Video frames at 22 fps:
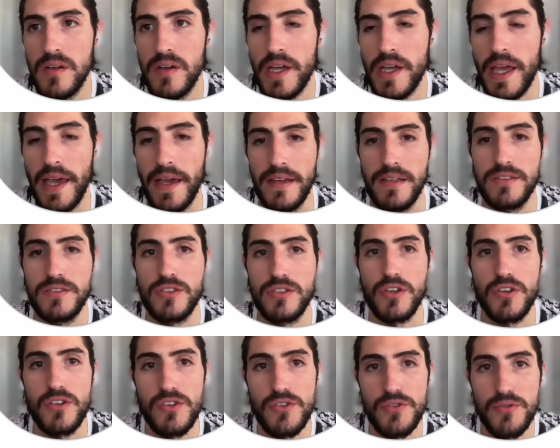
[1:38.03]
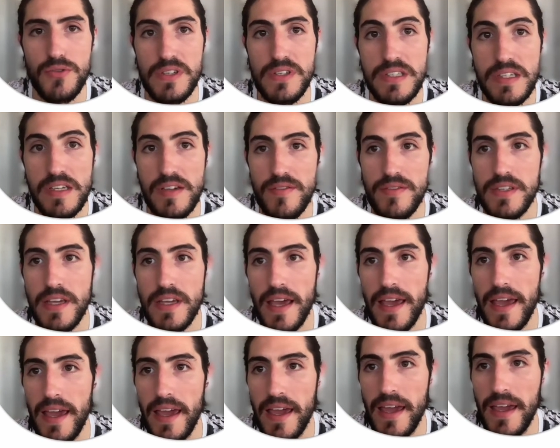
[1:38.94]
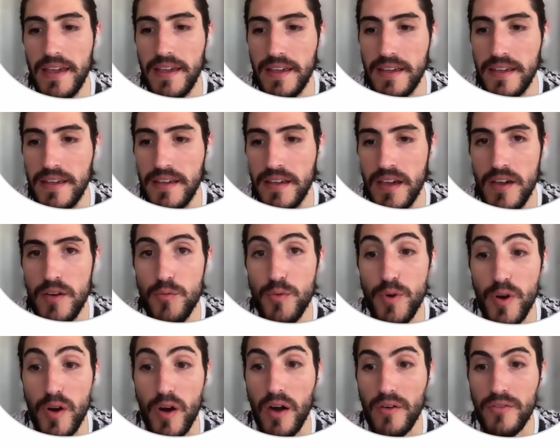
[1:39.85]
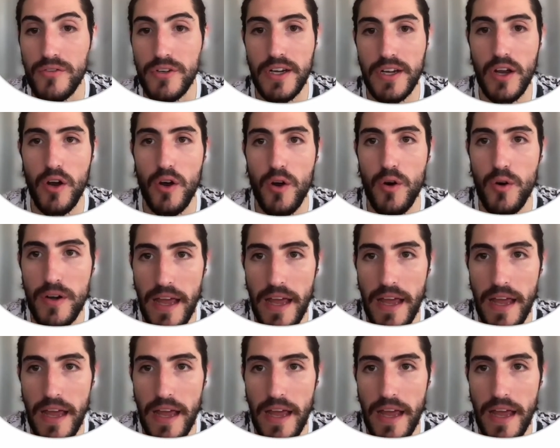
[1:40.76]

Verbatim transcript: Okay, so you just received a recovery code.